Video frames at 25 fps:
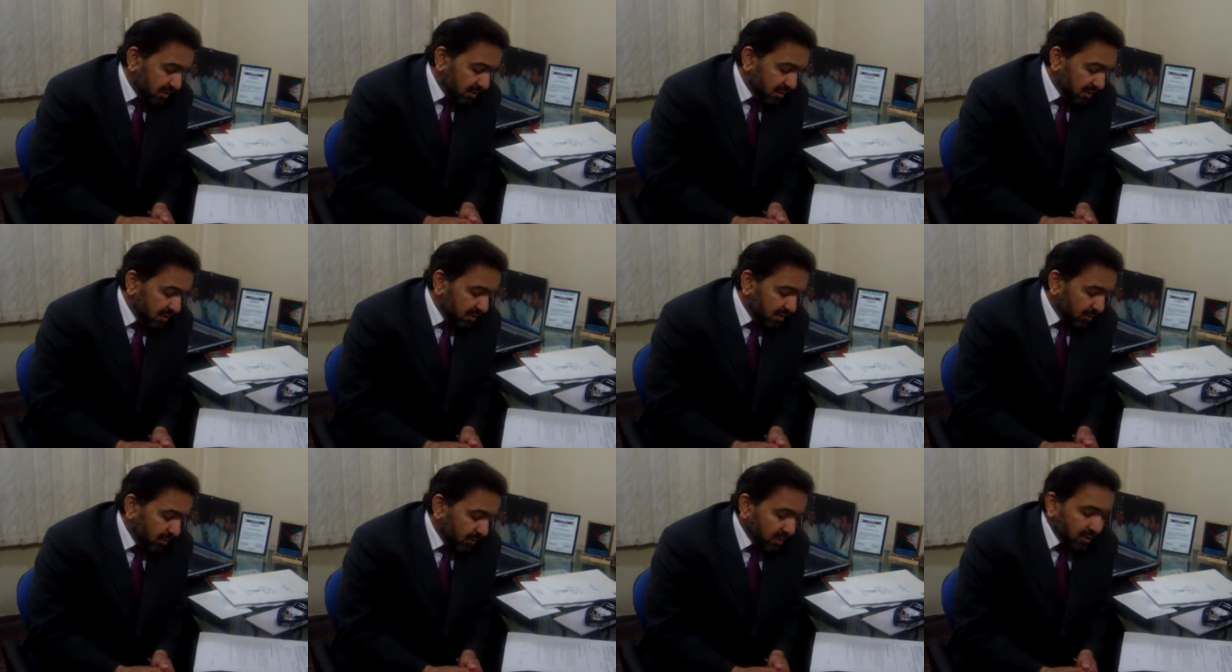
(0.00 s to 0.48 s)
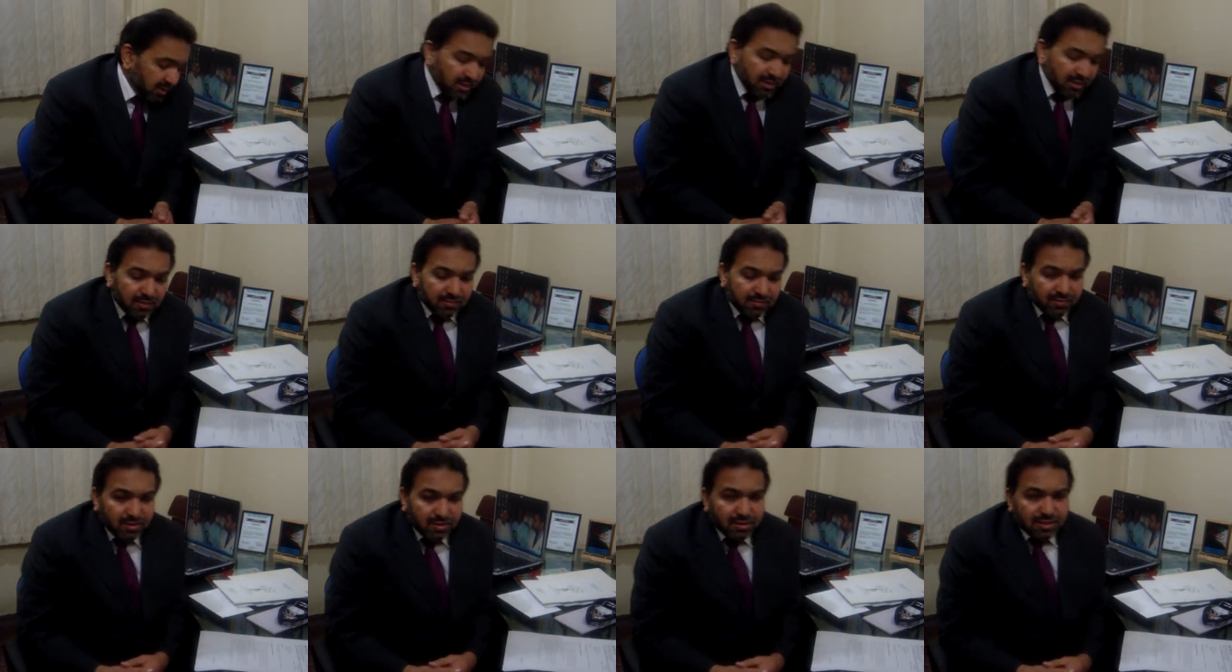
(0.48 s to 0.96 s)
The
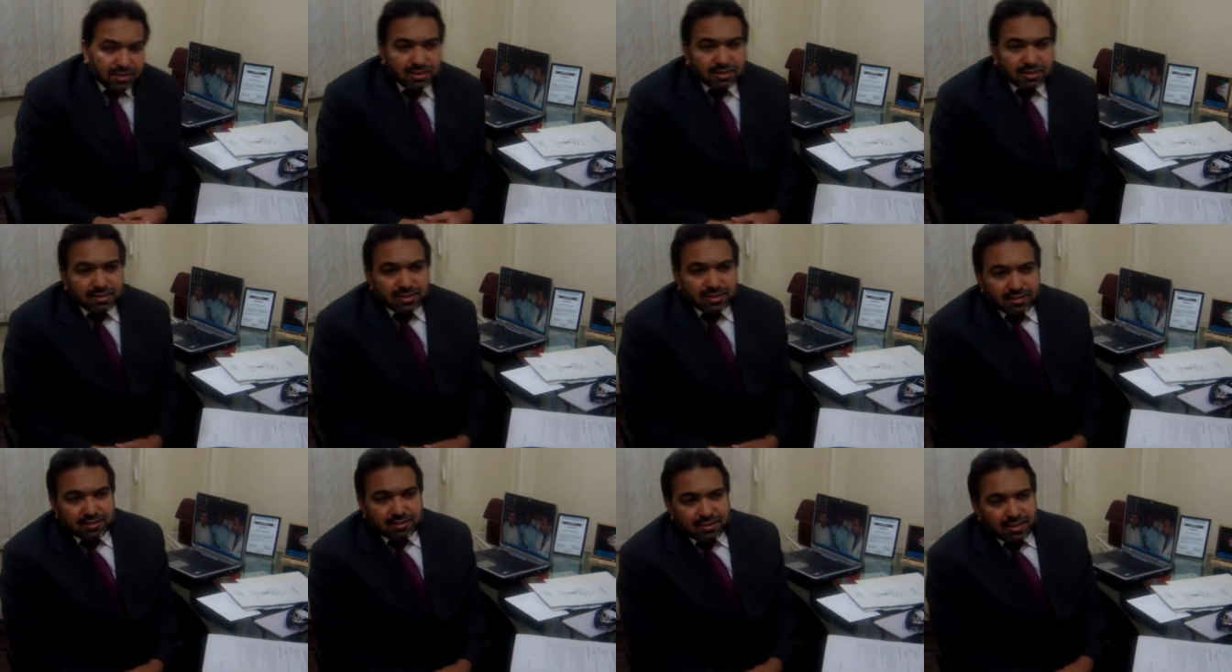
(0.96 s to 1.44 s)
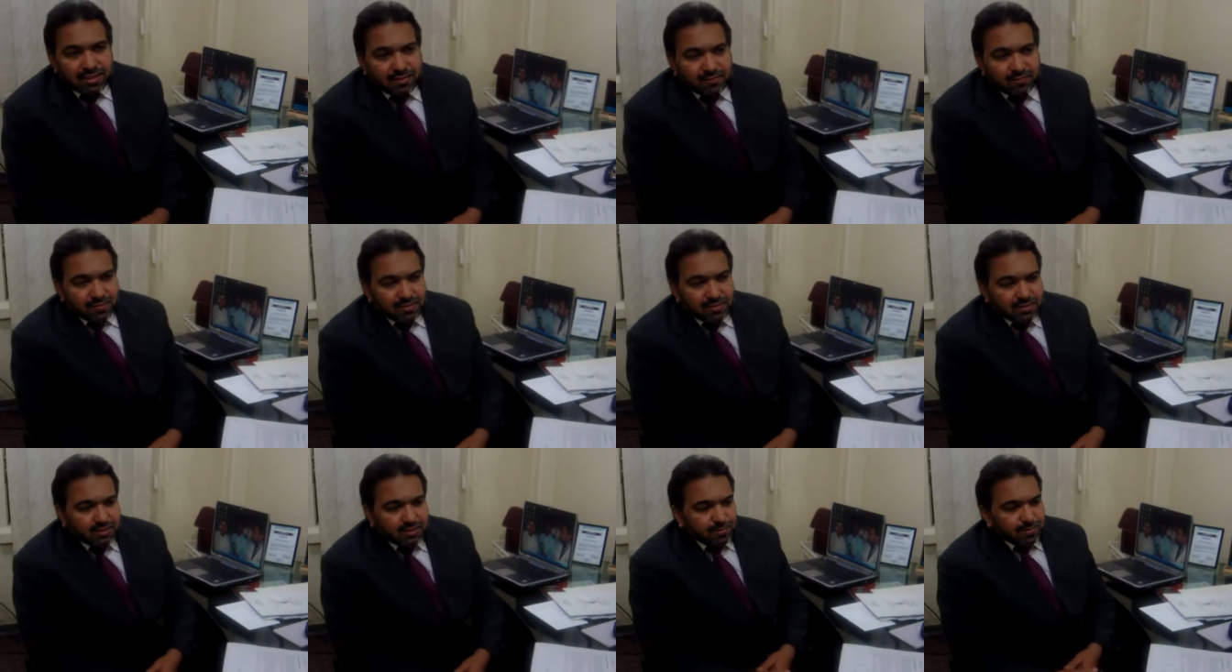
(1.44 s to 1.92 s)
bulging of the disk
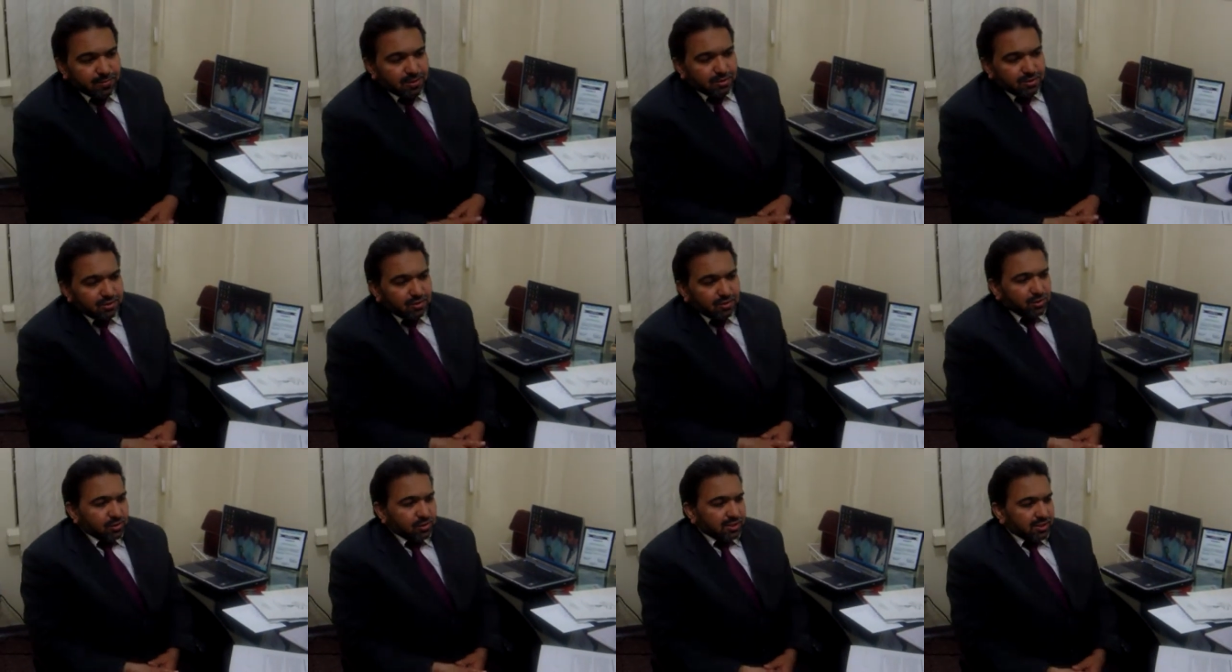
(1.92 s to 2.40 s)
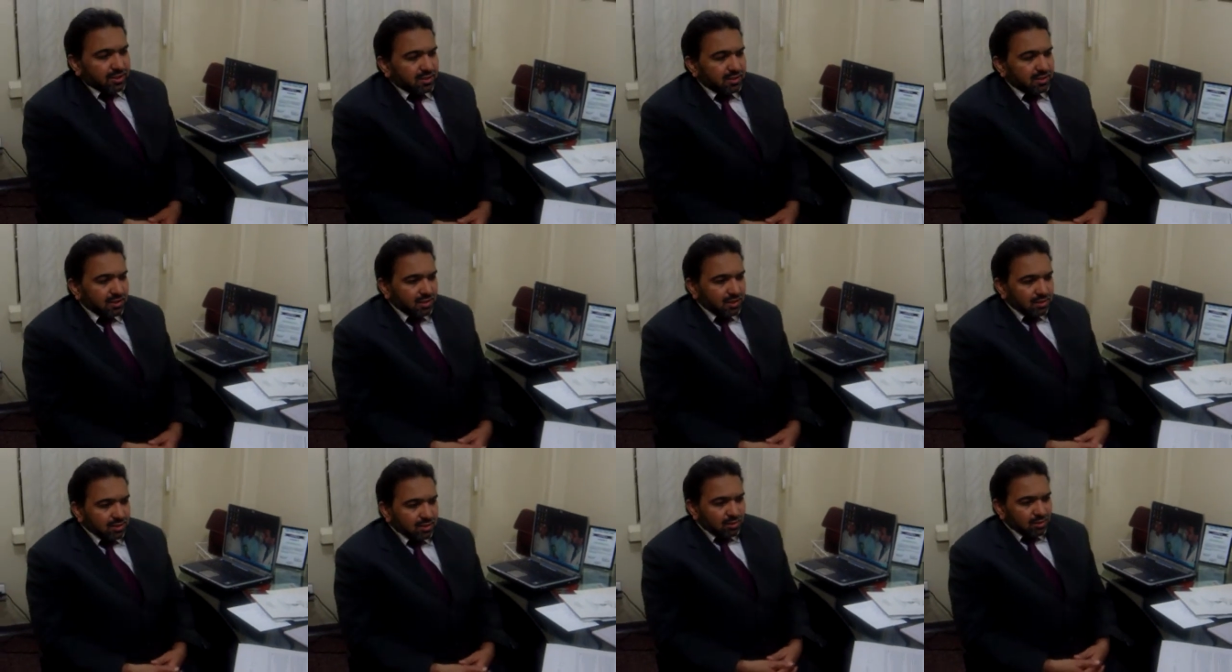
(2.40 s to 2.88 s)
itself has been
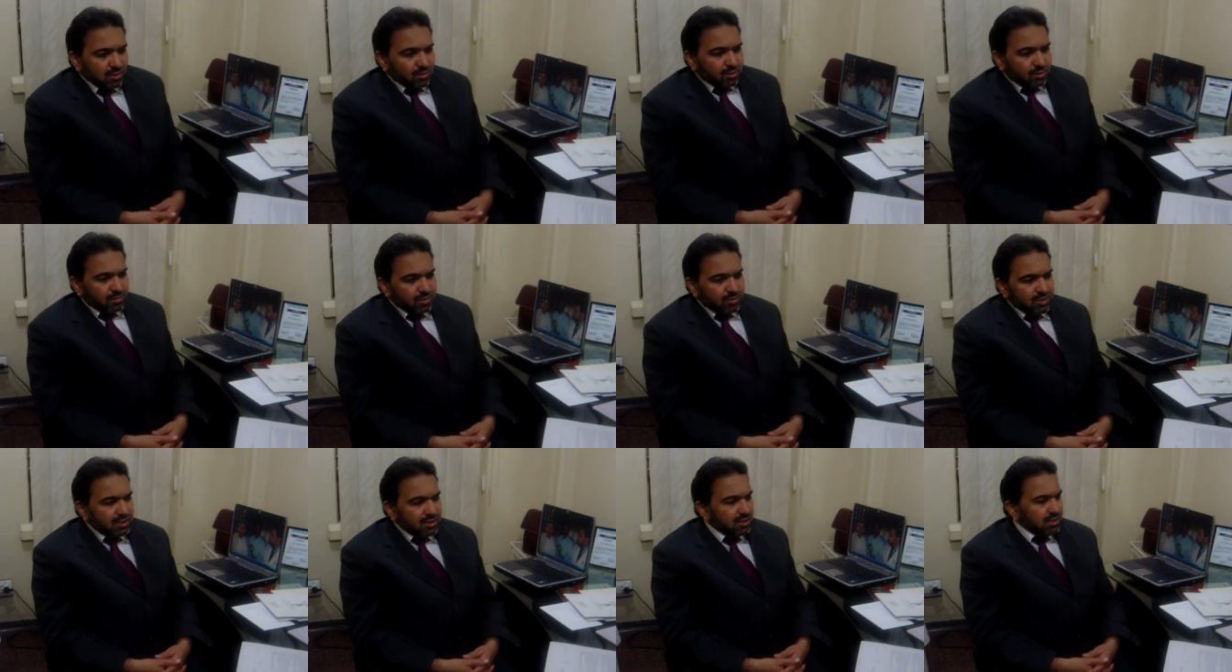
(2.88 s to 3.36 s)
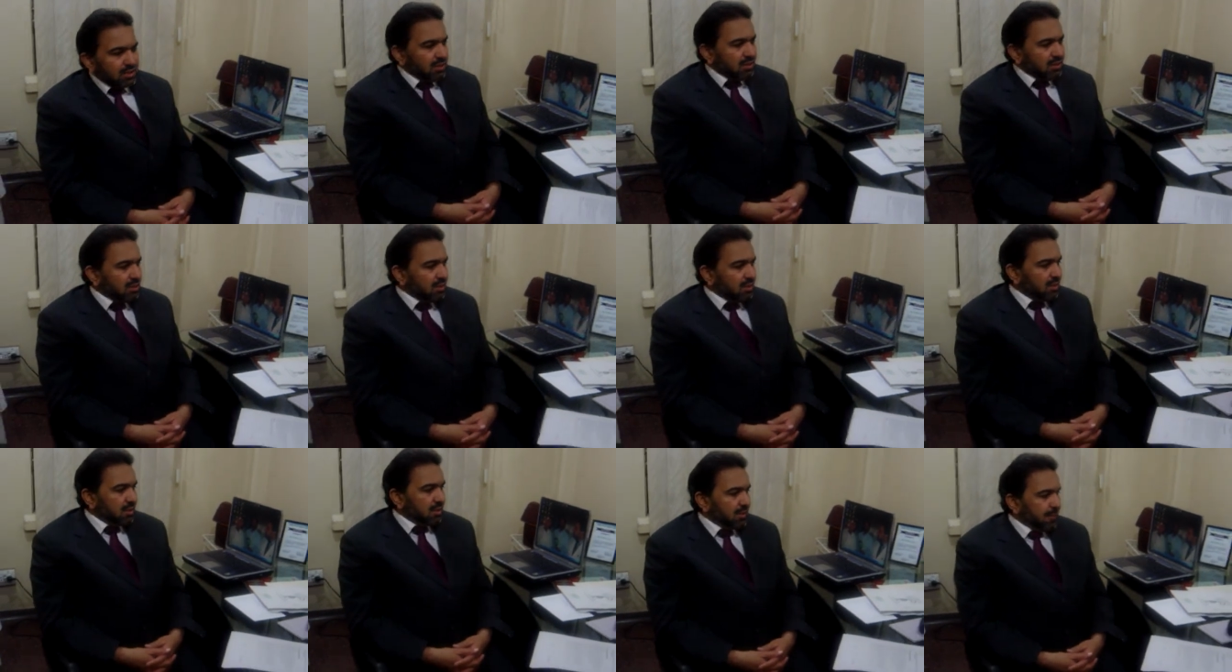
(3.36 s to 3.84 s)
noted to be
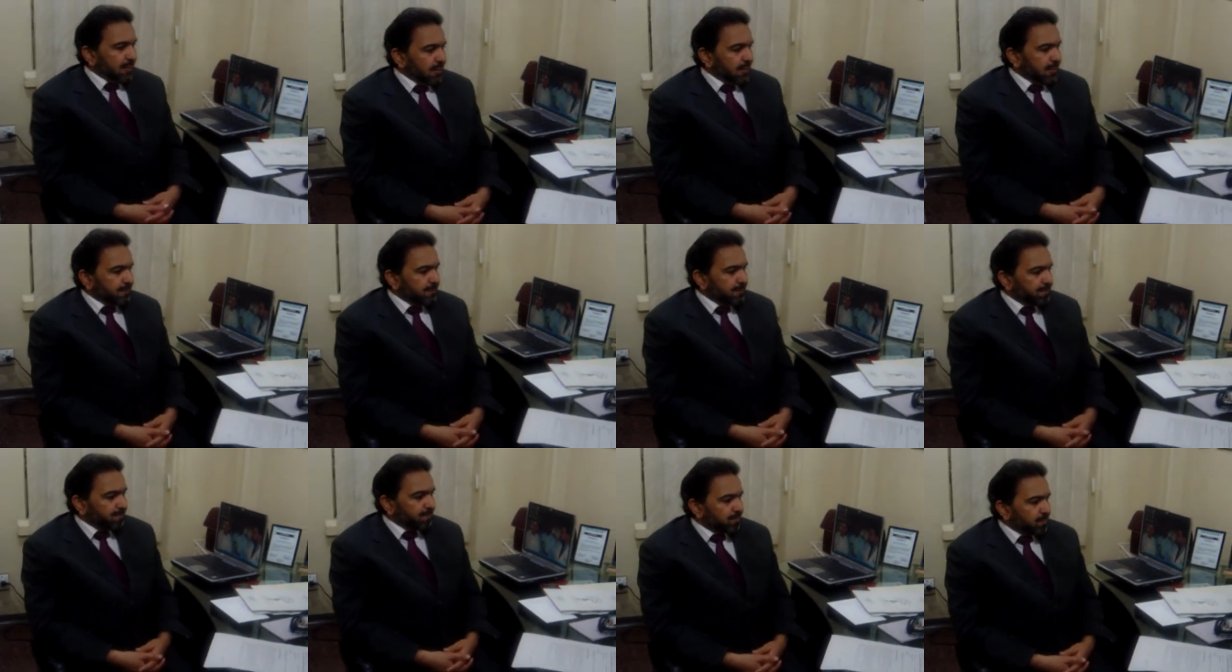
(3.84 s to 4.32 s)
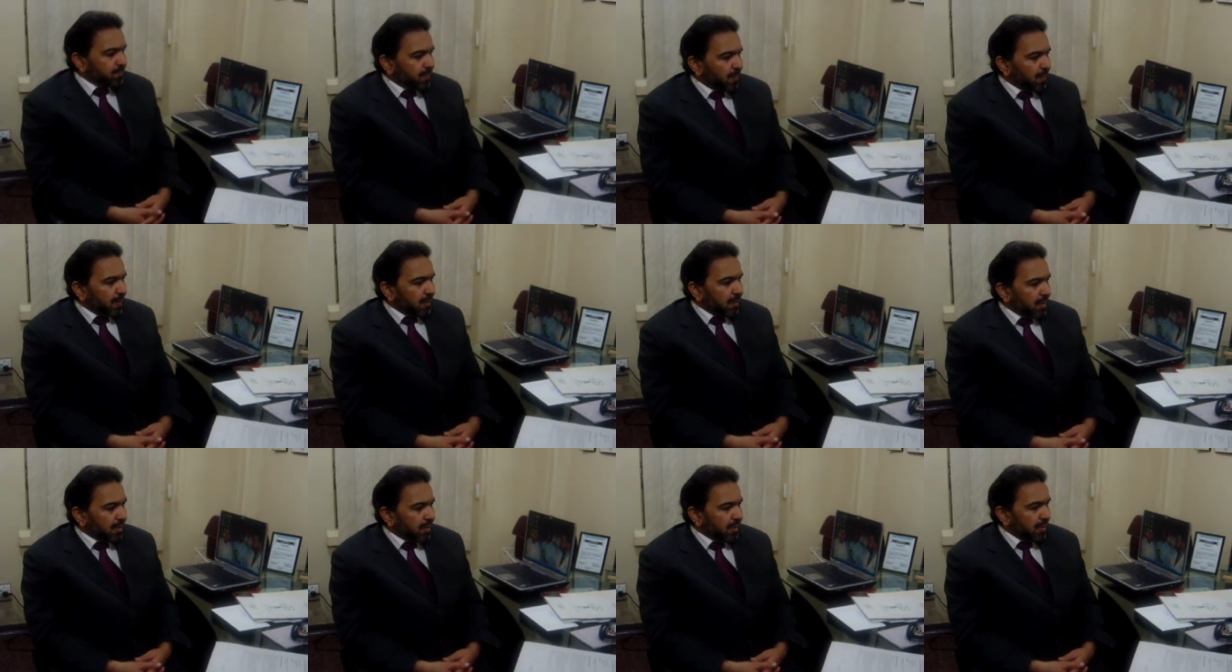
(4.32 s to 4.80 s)
the uh,
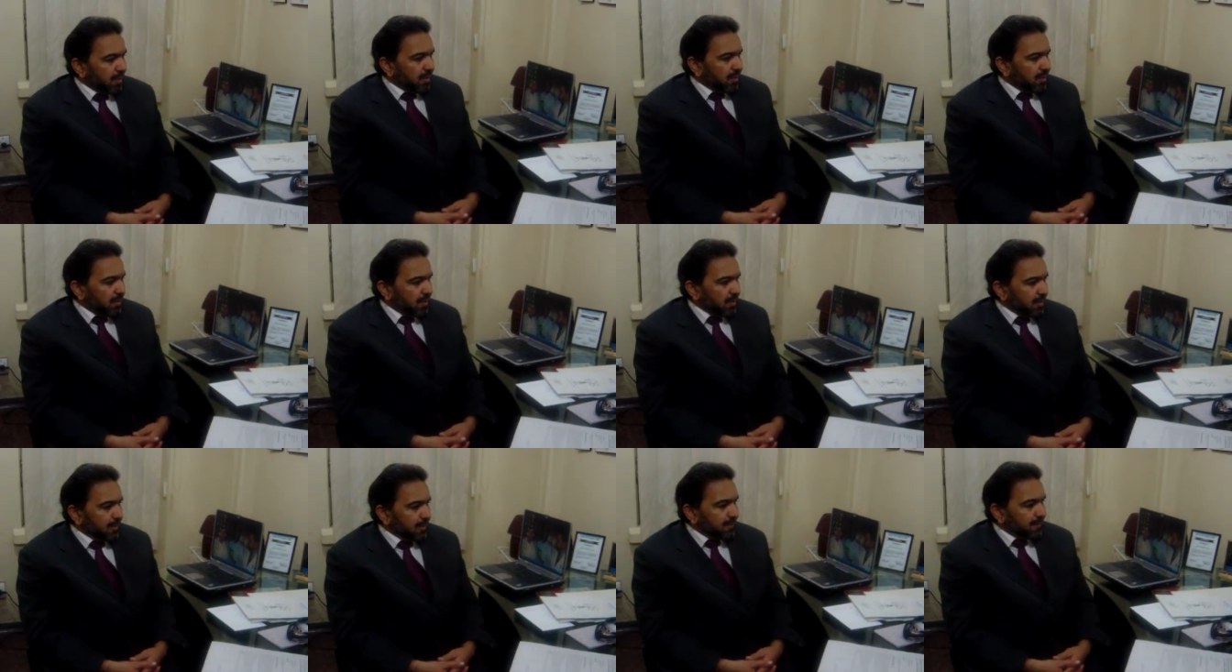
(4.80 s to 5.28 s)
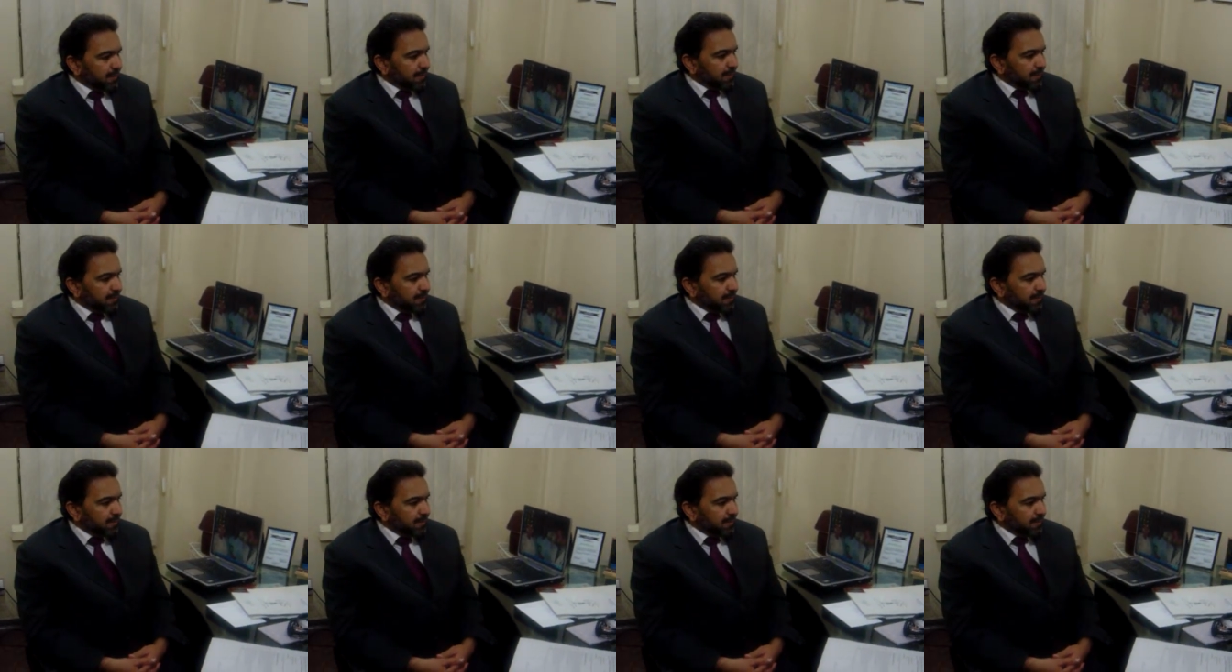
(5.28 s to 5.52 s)
uh,